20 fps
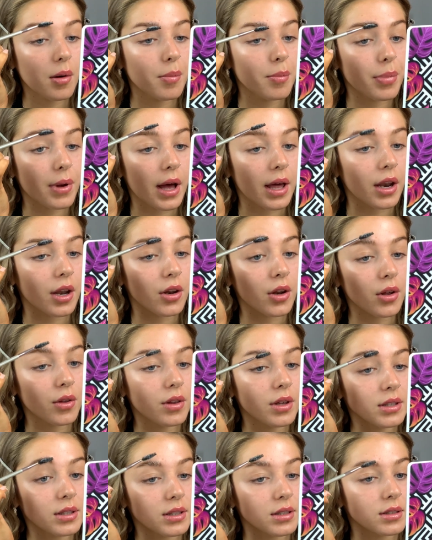And I know
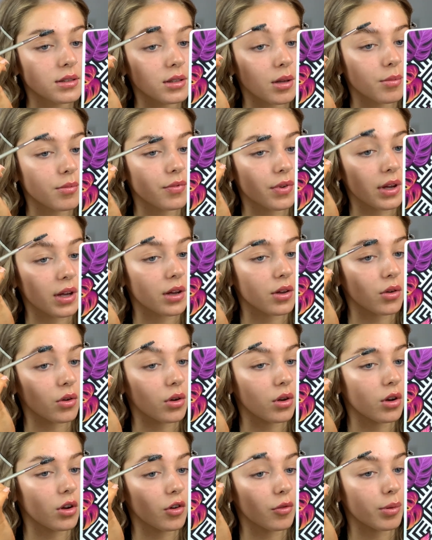this is something not a
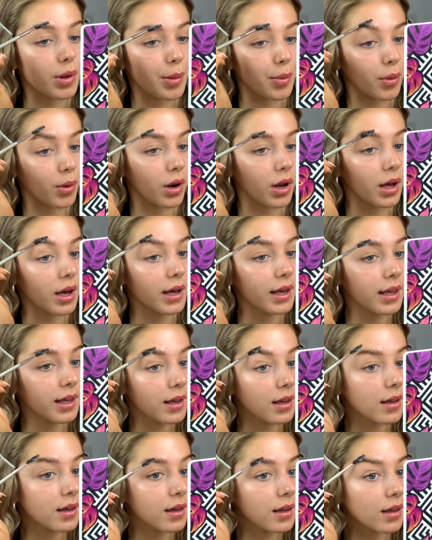lot of people like,
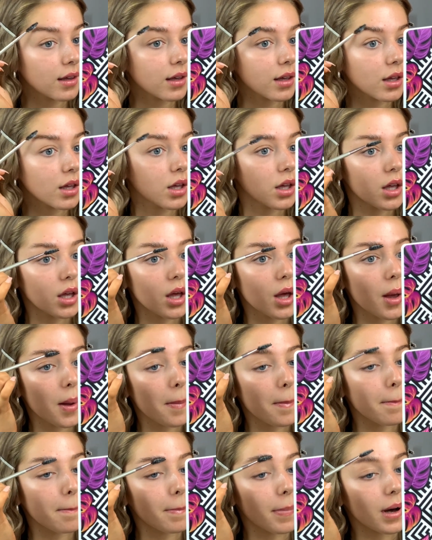
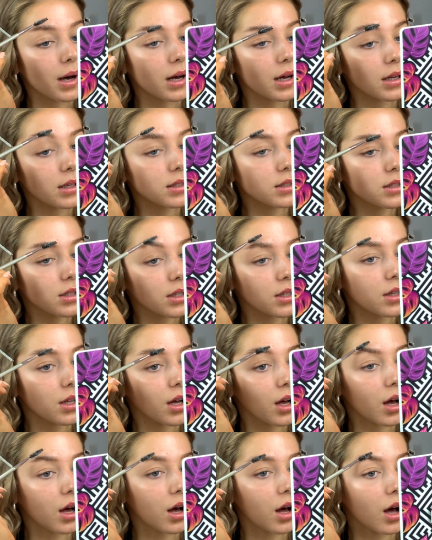but
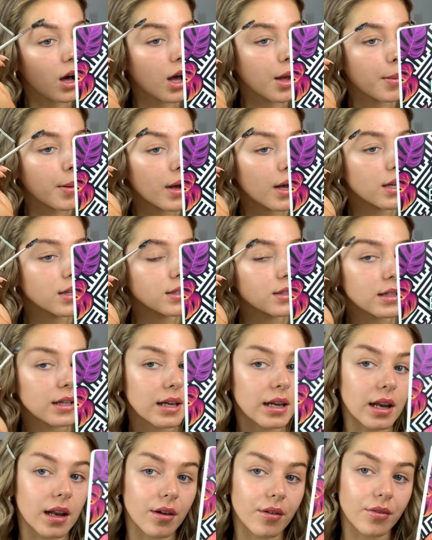I personally
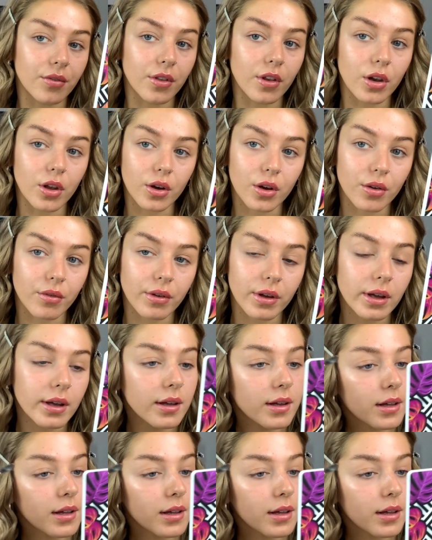love the look of it.